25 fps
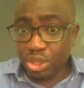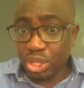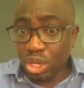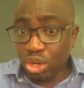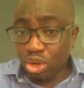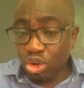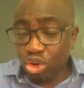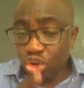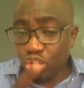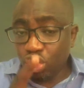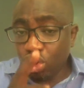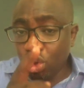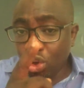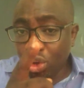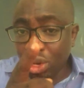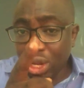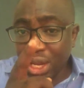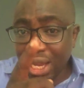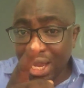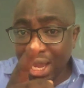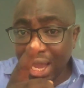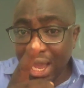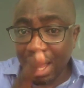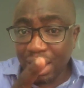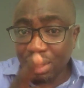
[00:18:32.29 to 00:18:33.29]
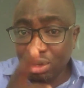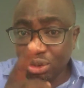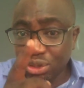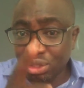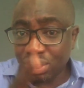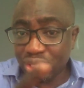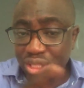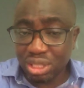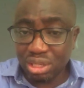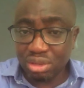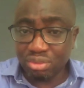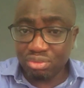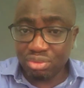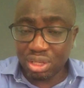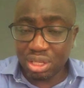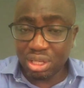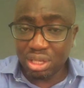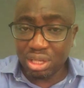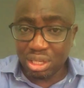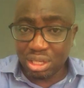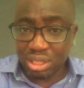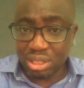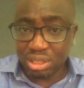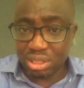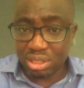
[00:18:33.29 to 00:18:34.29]
The longer your
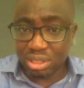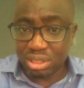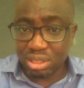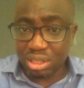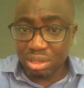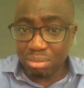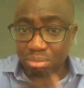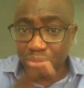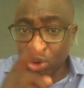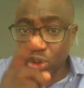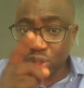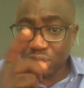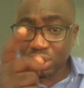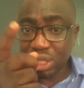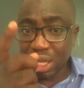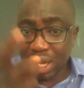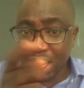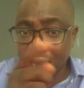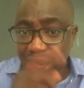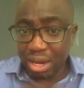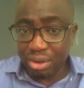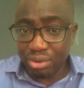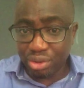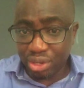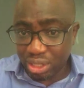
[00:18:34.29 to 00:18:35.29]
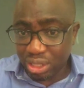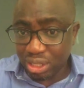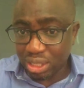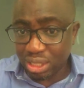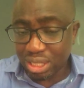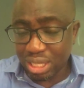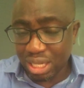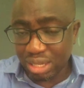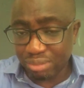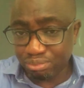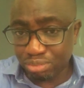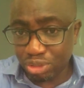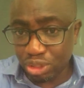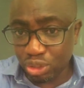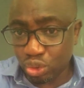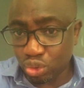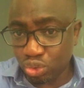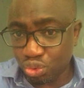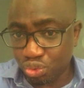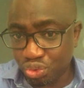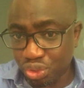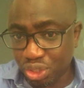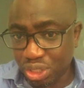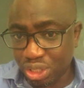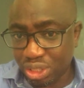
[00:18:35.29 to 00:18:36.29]
CV is, the more tiring it can be
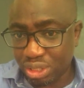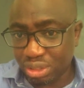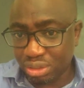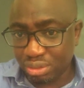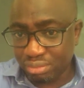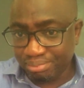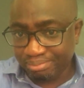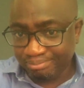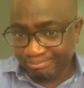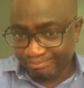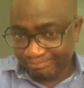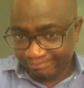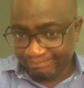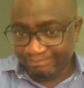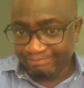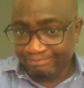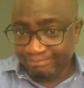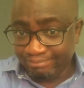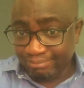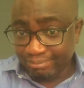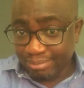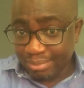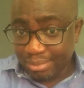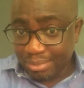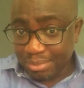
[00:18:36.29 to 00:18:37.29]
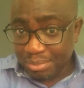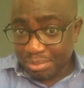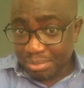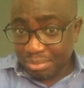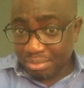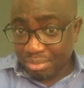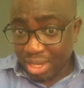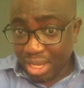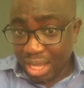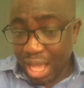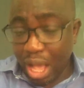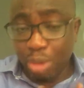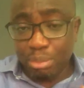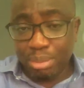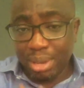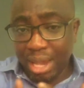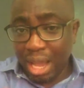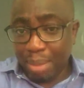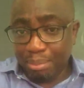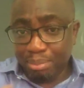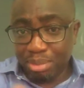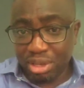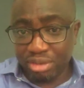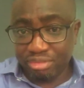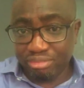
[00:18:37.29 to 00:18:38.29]
to read. I'll be
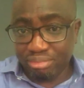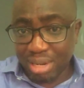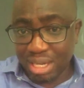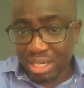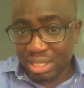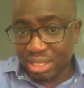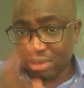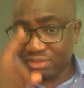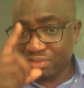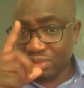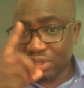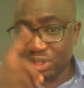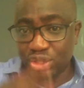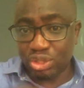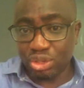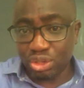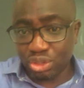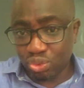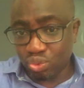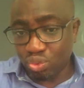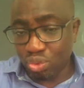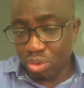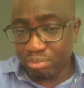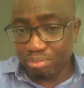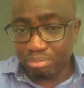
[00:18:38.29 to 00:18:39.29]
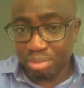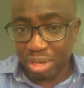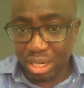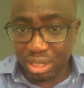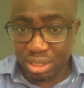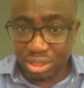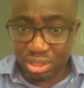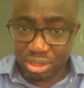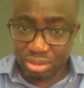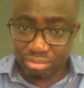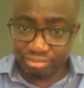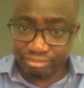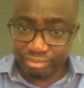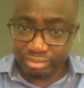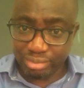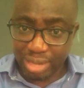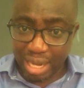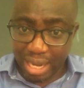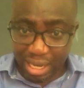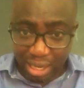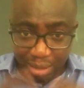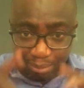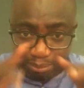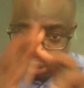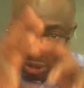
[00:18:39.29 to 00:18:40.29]
happy if my CV is just 1 page.
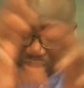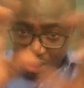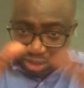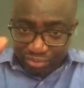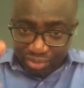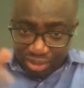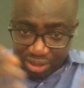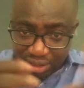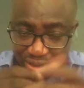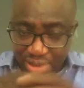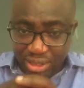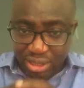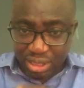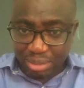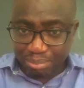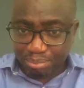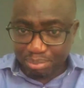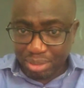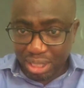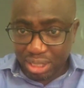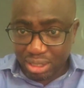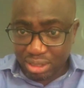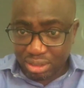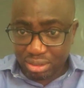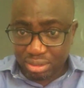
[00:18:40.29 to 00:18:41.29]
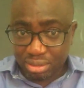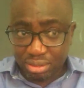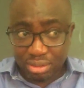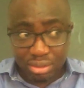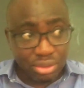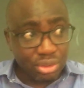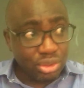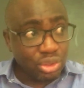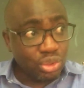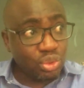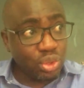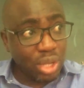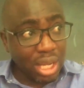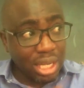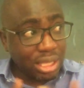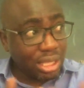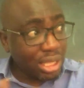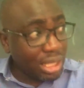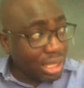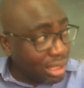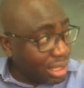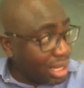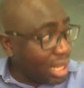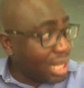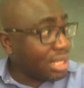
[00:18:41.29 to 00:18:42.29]
I can put everything in a page, so
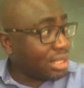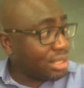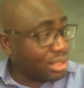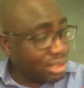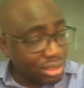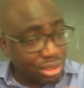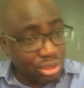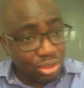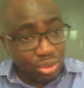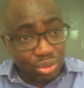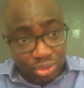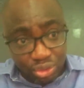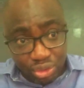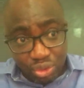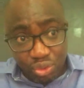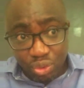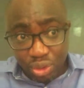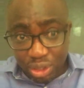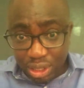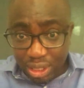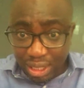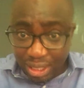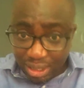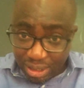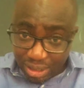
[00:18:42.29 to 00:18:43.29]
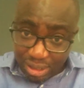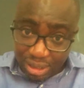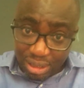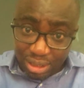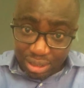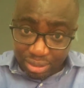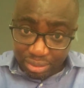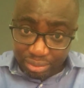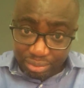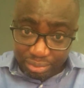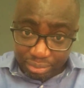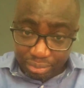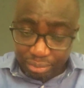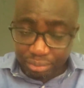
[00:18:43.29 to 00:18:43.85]
at a glance, someone can see.